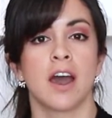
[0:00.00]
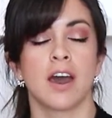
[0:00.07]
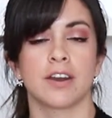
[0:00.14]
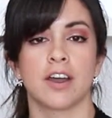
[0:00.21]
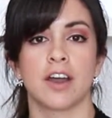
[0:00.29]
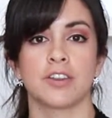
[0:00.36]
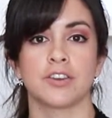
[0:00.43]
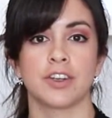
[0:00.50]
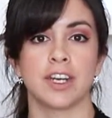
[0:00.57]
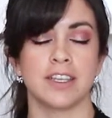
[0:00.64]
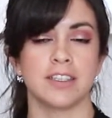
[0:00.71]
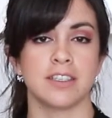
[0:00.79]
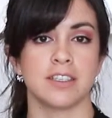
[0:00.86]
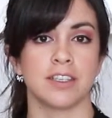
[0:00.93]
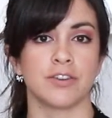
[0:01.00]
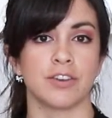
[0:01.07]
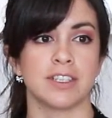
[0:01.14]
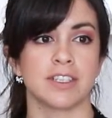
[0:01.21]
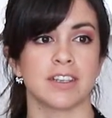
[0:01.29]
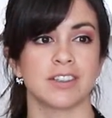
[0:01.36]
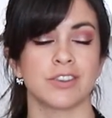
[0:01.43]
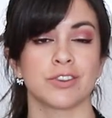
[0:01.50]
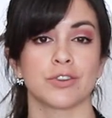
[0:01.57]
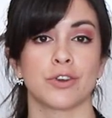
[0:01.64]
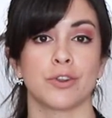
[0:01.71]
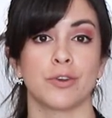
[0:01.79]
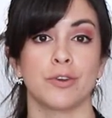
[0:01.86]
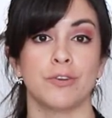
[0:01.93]
at 180 degrees Celsius
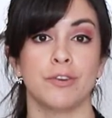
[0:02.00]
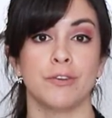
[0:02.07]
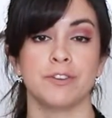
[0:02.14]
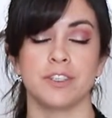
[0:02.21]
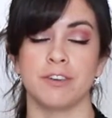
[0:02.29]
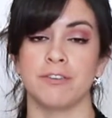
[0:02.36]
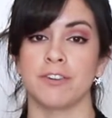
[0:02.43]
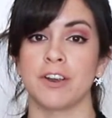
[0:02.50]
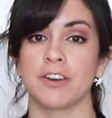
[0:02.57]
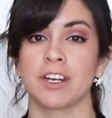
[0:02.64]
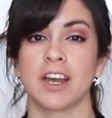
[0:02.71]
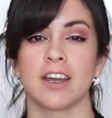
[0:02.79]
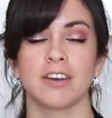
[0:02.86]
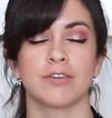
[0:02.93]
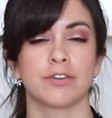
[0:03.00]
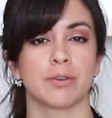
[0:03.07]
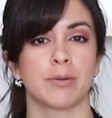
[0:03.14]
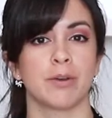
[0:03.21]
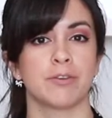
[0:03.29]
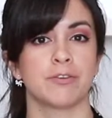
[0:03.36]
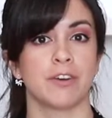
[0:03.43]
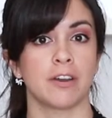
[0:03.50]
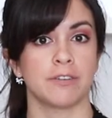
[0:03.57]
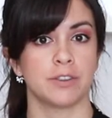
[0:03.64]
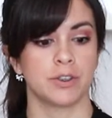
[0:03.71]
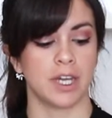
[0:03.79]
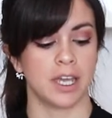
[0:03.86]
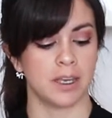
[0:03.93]
or 350 Fahrenheit for about
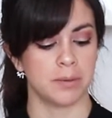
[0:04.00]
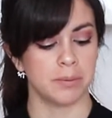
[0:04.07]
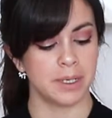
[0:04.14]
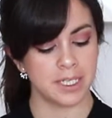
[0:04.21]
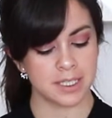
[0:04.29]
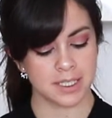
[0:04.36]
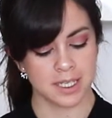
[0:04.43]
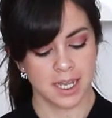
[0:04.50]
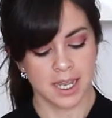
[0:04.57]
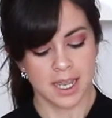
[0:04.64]
5 to 8 minutes.